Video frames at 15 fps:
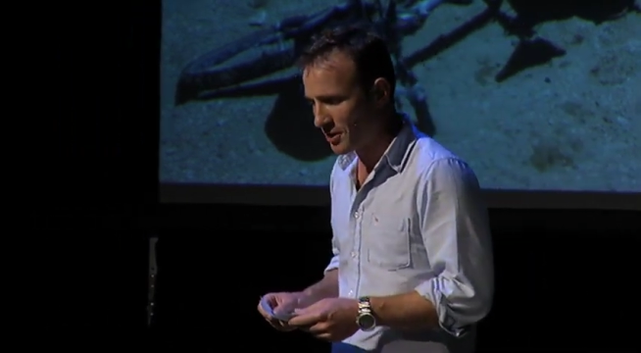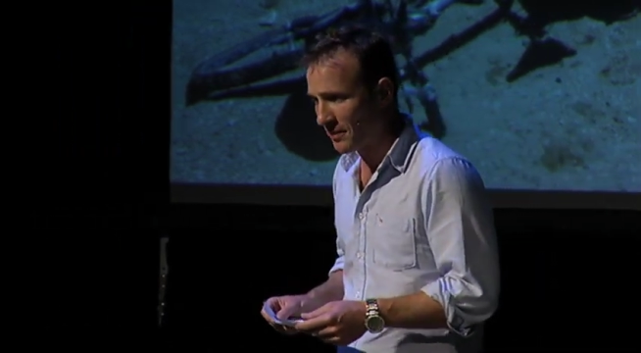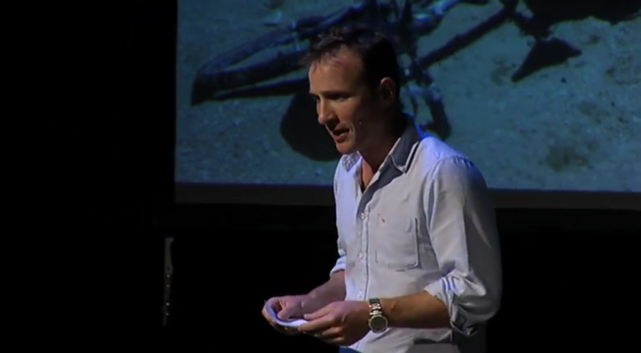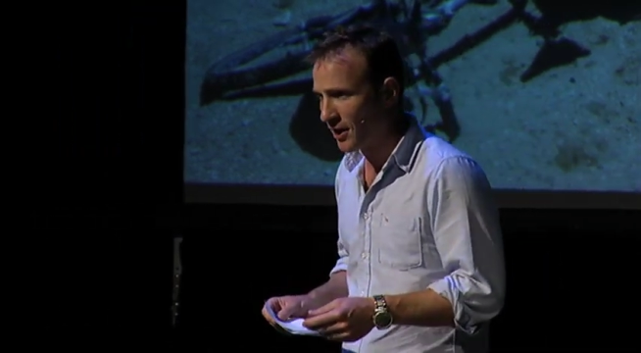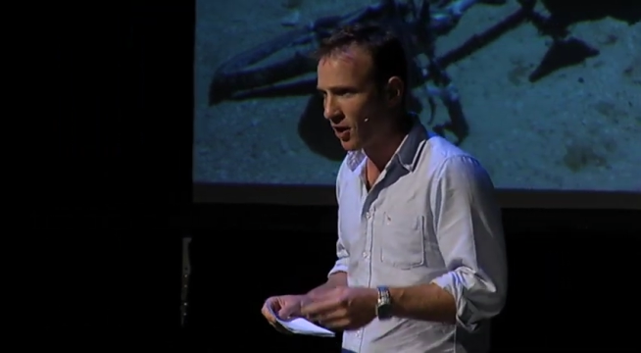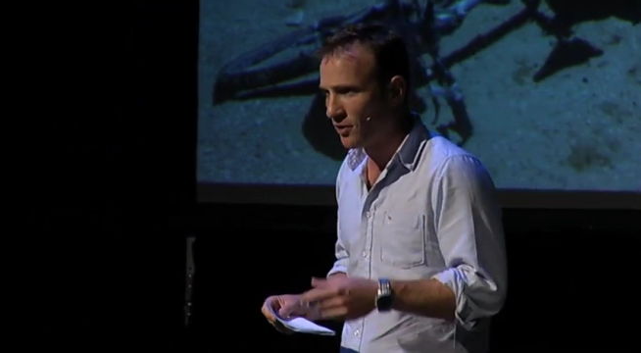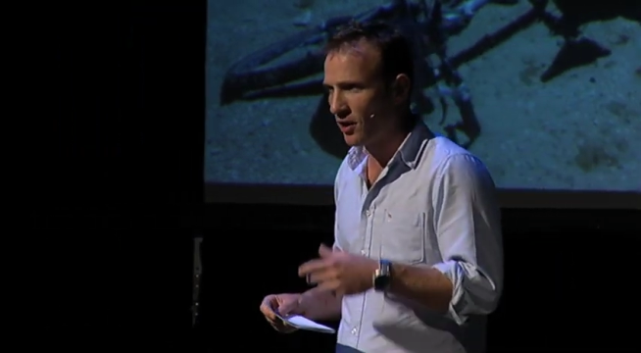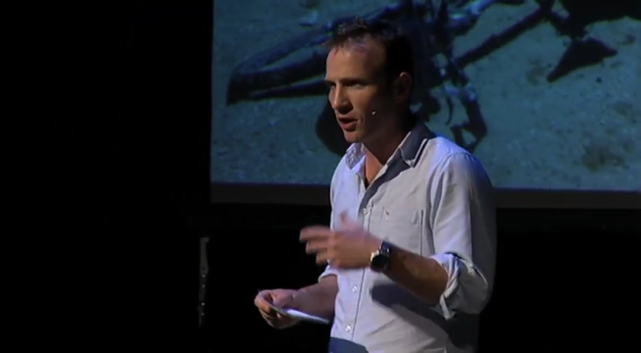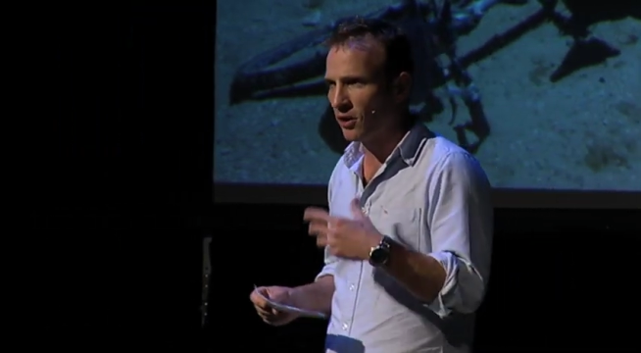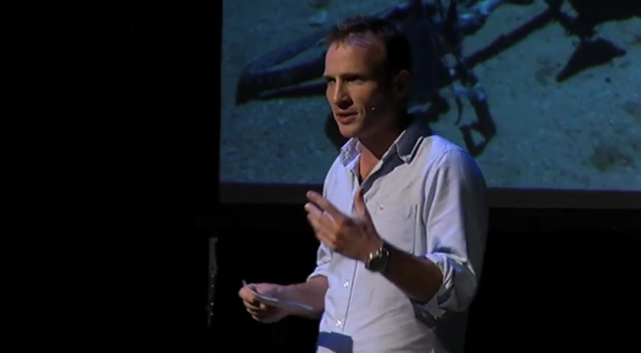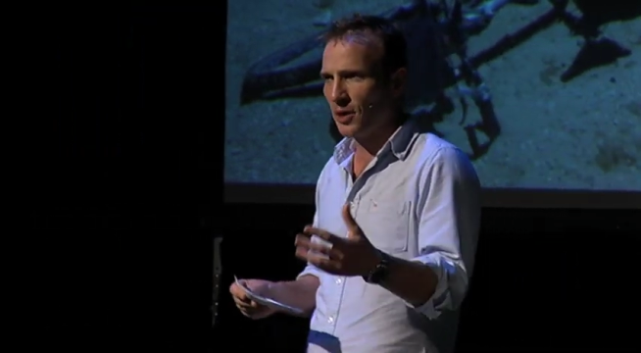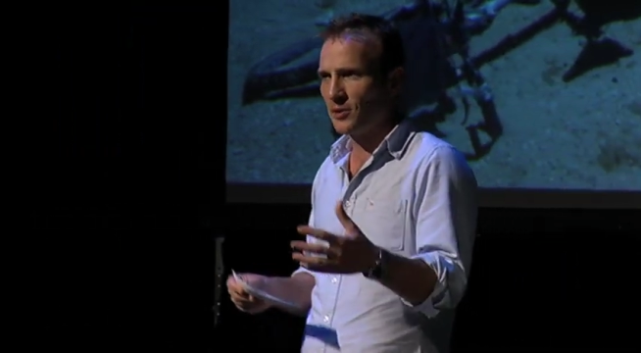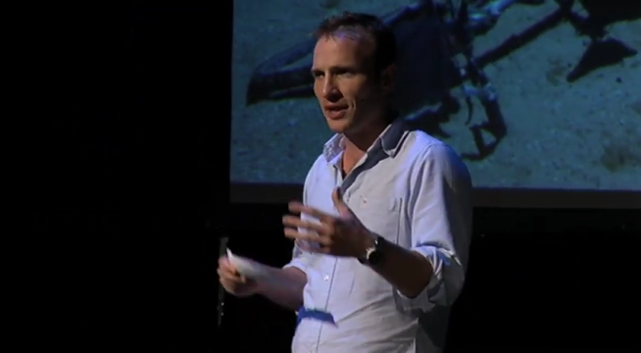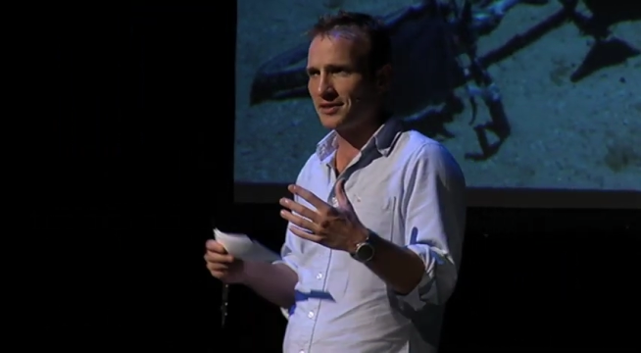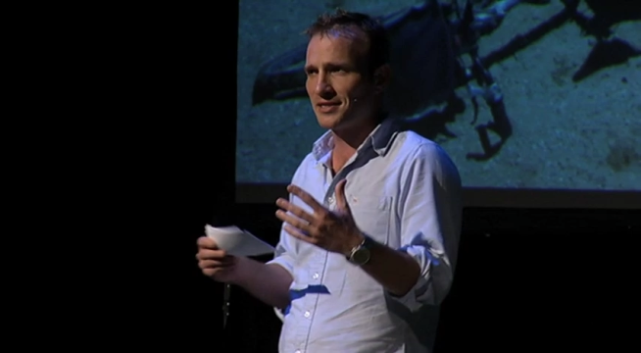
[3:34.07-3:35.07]
You may go the whole
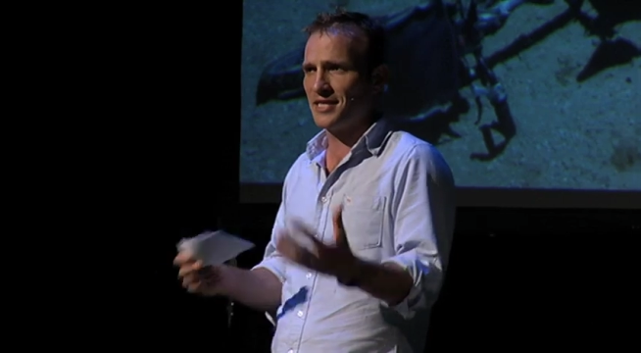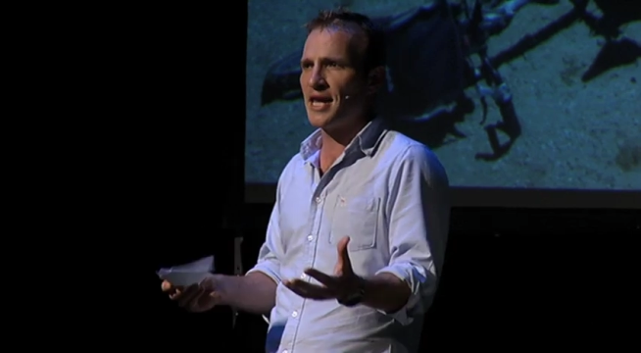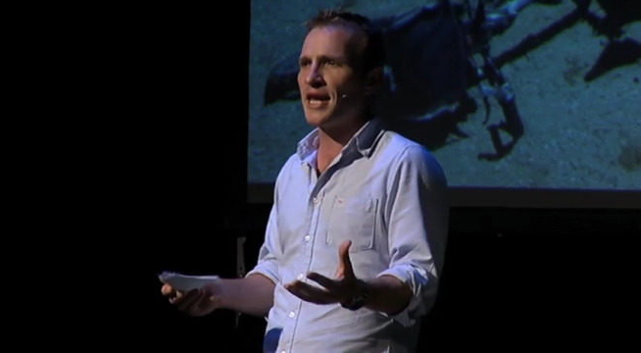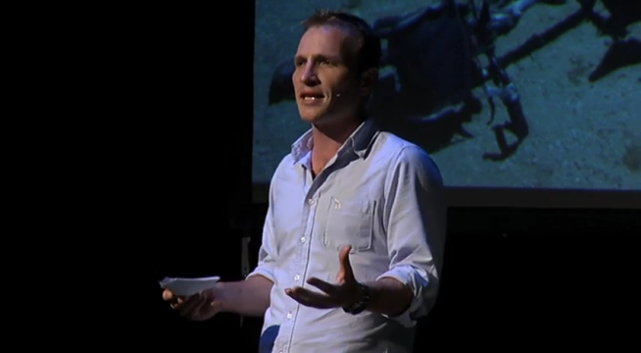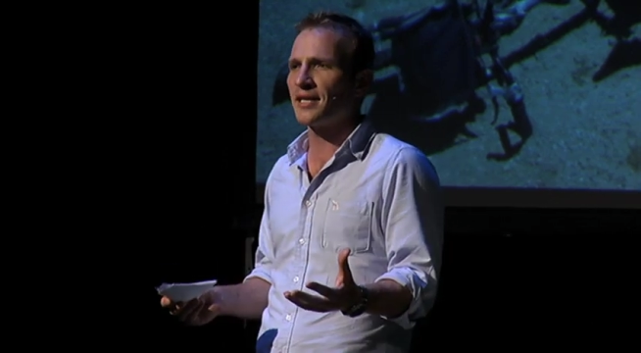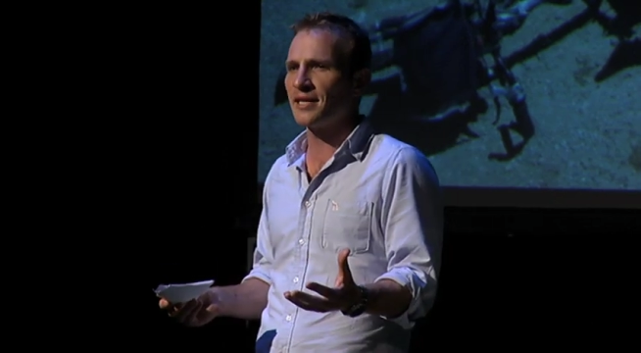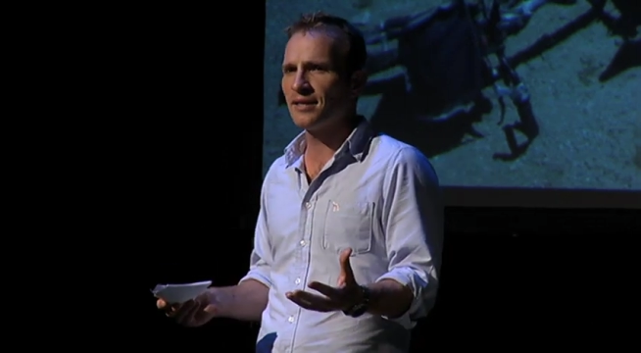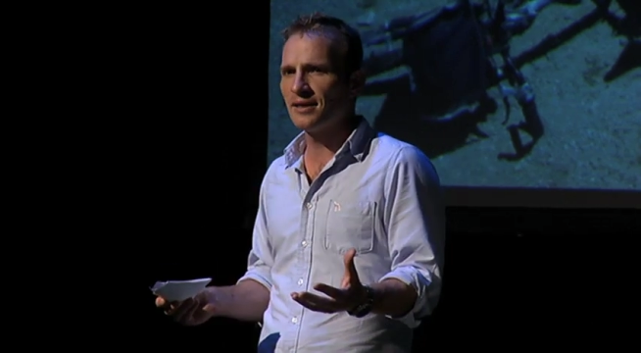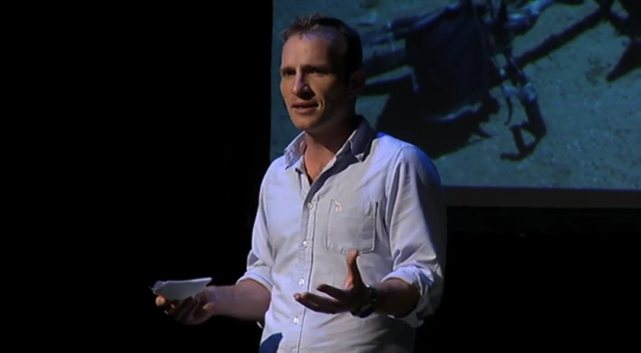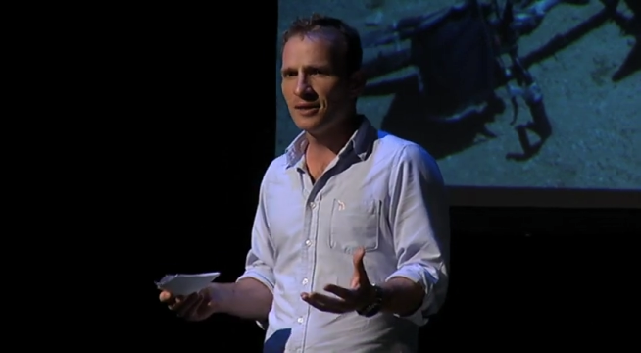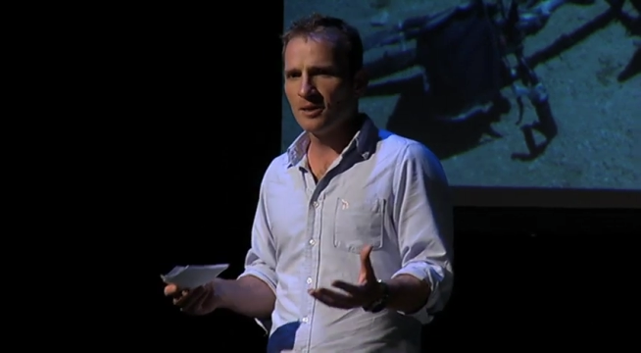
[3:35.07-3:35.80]
day without seeing any,